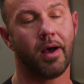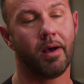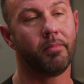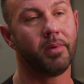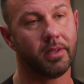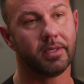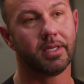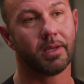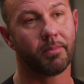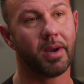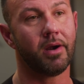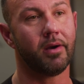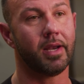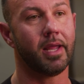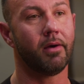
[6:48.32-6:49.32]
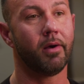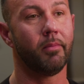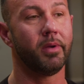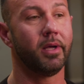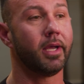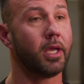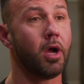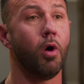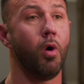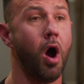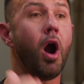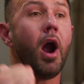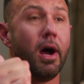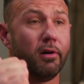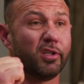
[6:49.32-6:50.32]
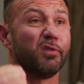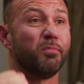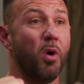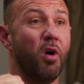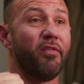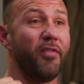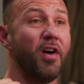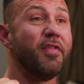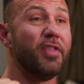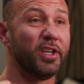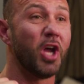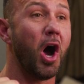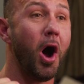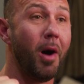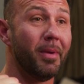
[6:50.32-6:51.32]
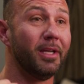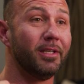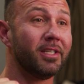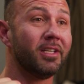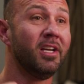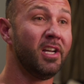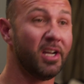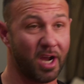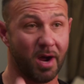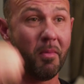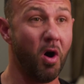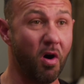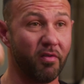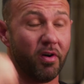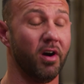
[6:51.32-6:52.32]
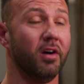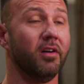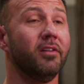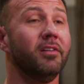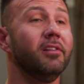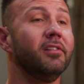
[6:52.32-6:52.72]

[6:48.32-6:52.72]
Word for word: I'll be the dick parent now. I'll be like, yo, our house is more fun than Tommy's. Mm-hmm. Come over.